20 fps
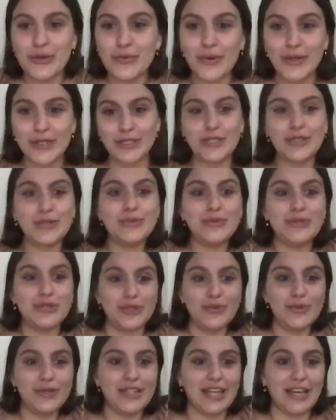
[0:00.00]
What do you
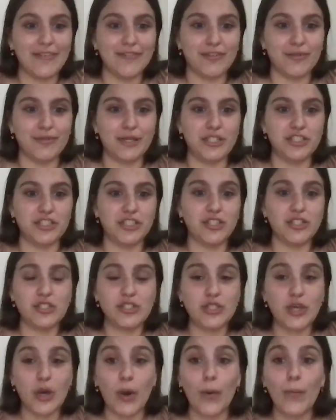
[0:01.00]
do with the information?
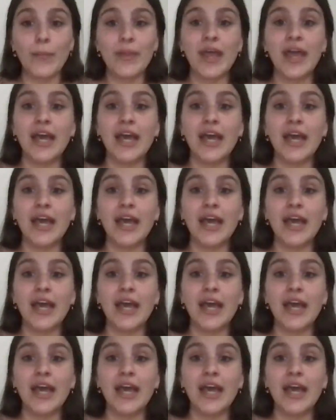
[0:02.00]
So